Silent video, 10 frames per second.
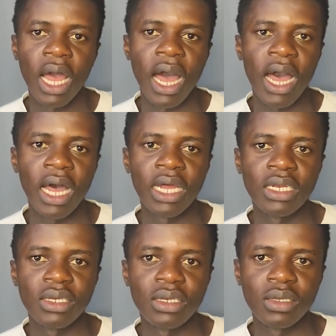
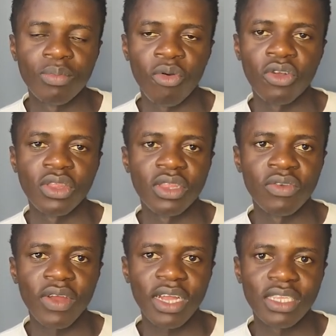and but the
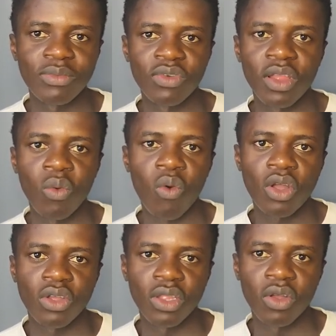React team really worked
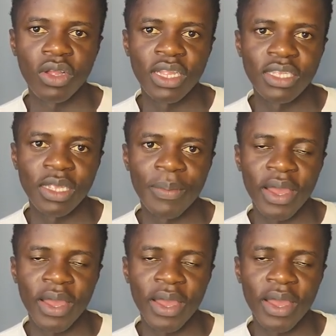on the context API,